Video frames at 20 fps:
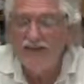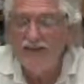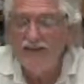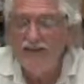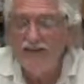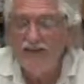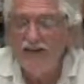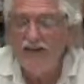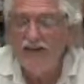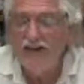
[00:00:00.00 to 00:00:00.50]
To
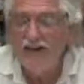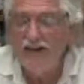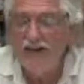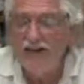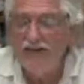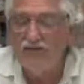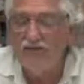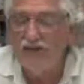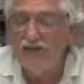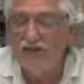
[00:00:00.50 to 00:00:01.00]
live,
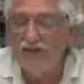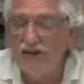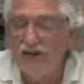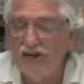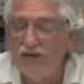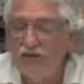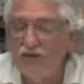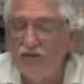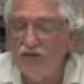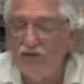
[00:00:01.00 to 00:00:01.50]
love, and
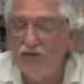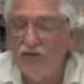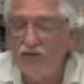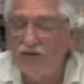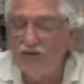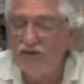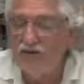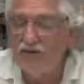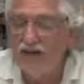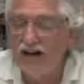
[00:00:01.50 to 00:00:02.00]
share with the
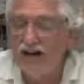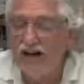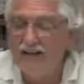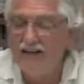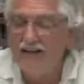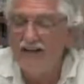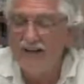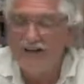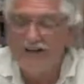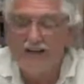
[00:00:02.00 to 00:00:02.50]
world
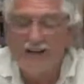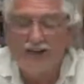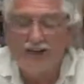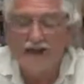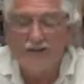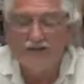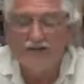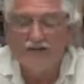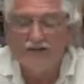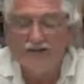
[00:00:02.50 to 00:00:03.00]
God's eating
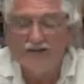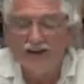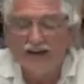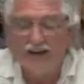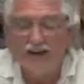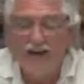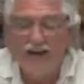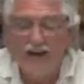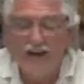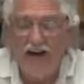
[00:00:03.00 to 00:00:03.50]
habits
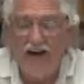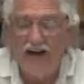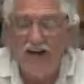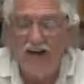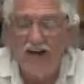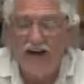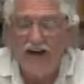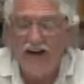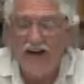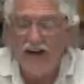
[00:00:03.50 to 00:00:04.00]
and
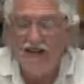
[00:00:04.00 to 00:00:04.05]
health.